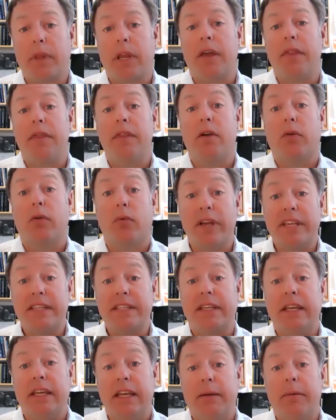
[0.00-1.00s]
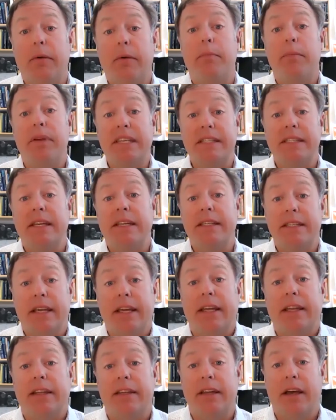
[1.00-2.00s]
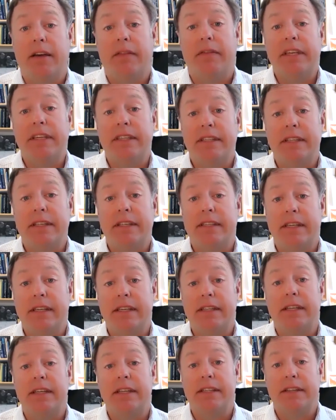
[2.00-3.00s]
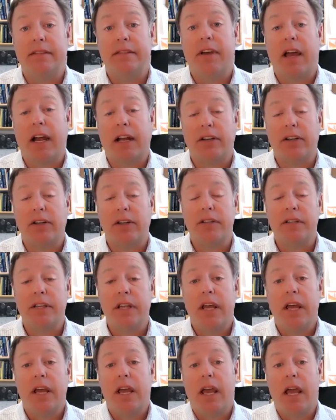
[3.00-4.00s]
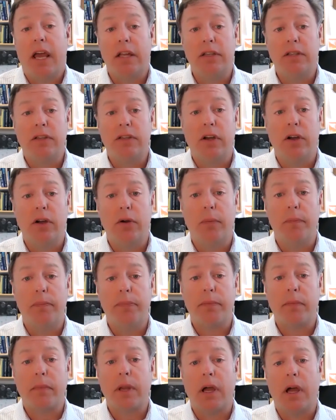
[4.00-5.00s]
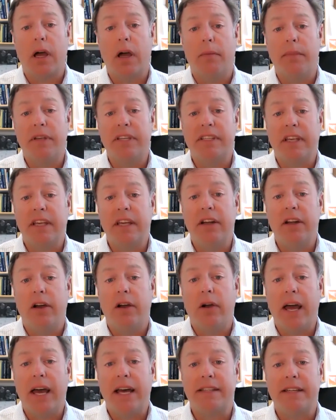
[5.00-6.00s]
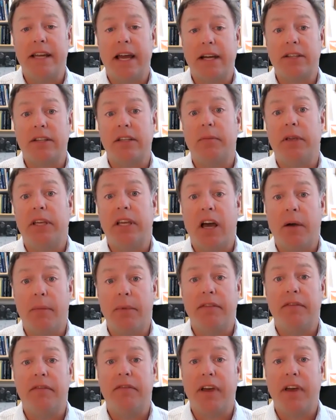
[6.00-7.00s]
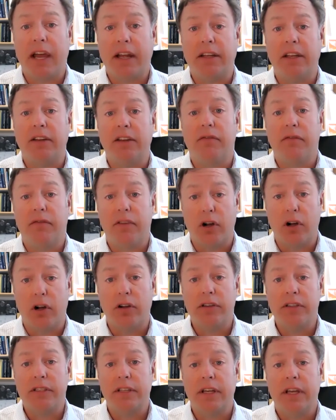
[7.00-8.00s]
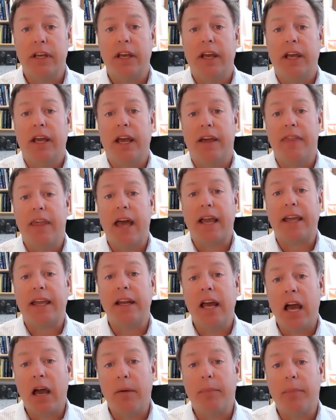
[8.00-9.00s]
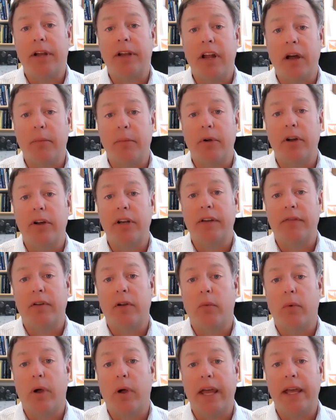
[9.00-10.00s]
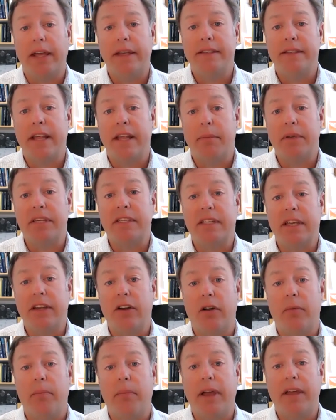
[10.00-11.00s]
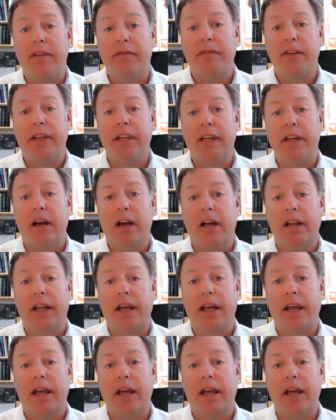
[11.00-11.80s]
the risky business end of these diseases and vectors. And so a mosquito has to actually become infected first, and that can happen a number of different ways. That mosquito may feed on